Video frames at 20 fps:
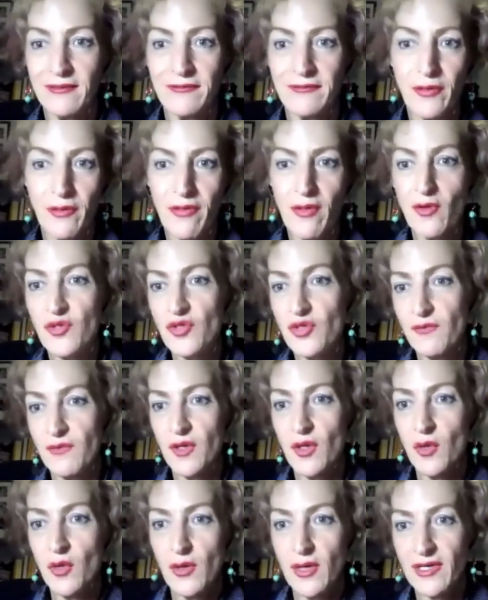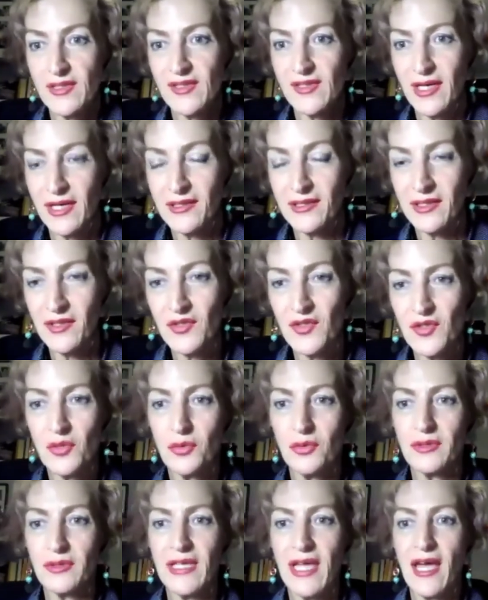For those of you who are starting
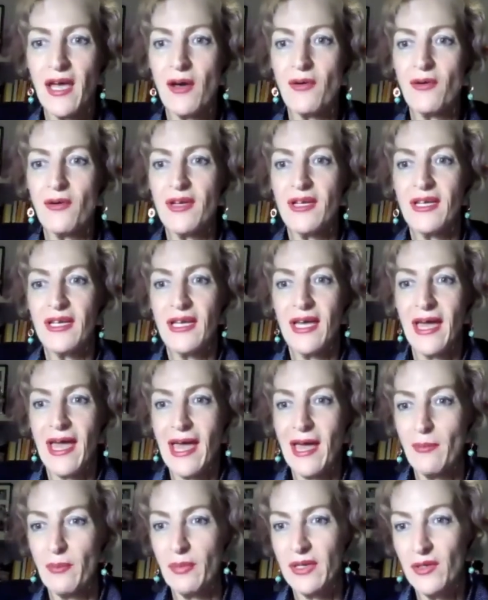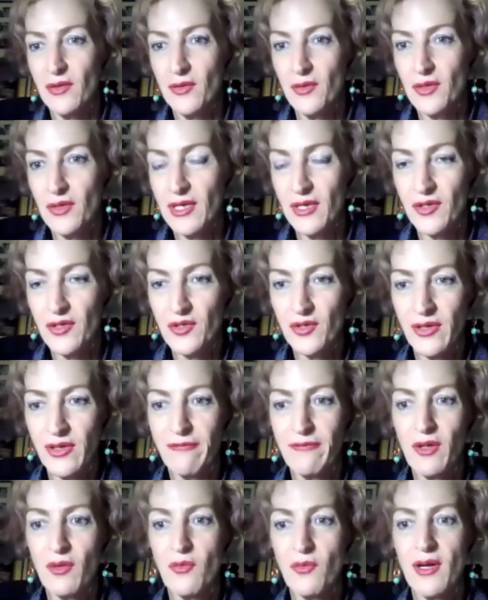school now, Happy New Year to
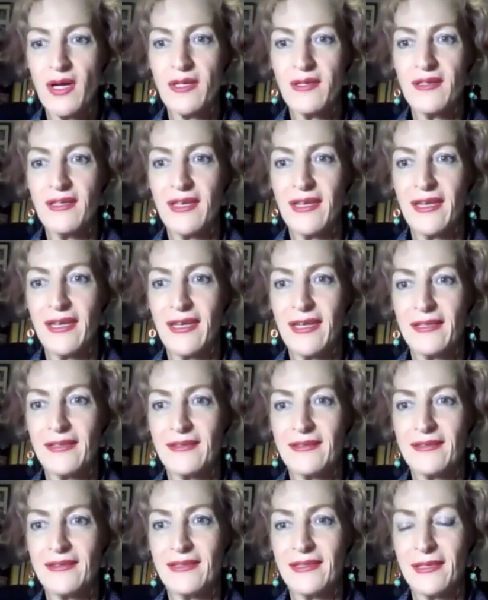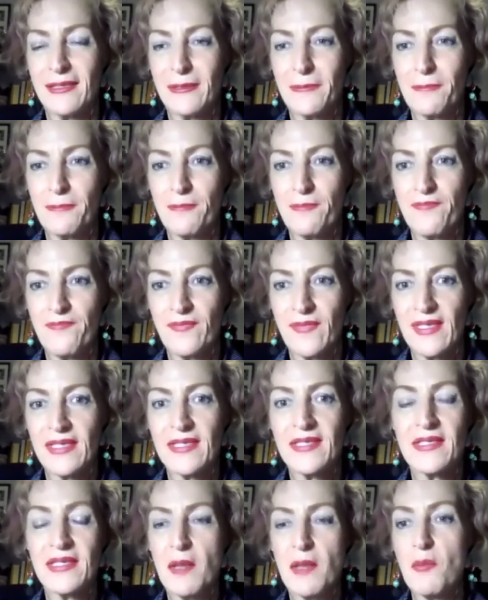everyone, and
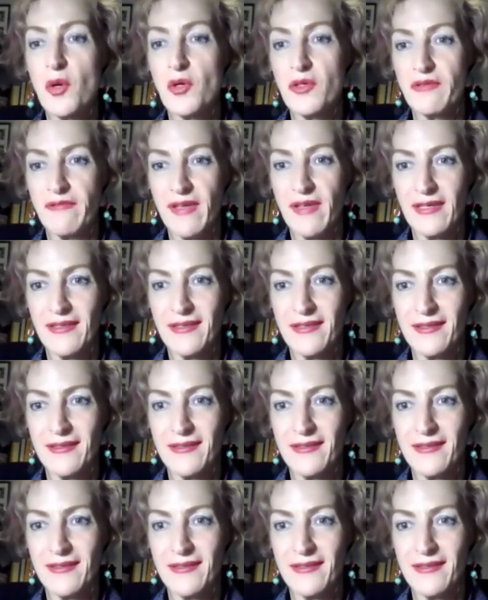stay motivated.